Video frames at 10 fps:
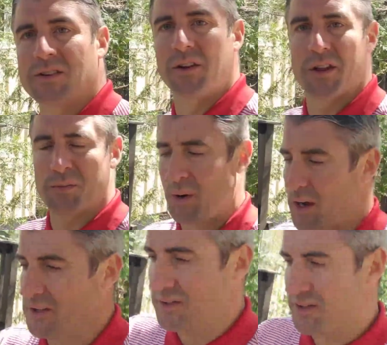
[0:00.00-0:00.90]
the list
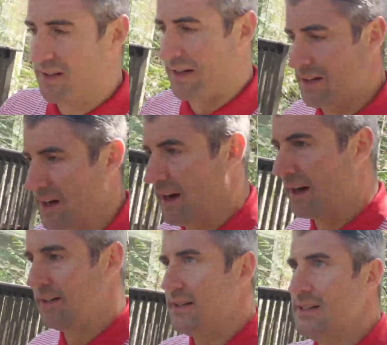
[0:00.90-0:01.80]
price. And uh,
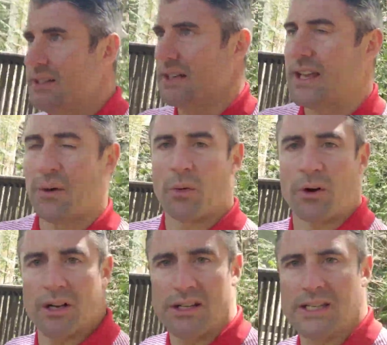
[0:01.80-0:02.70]
again, we're
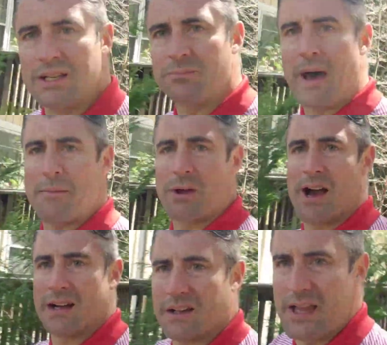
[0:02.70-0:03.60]
in the
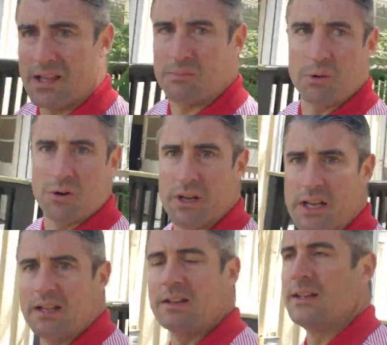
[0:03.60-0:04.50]
Babcock Lake community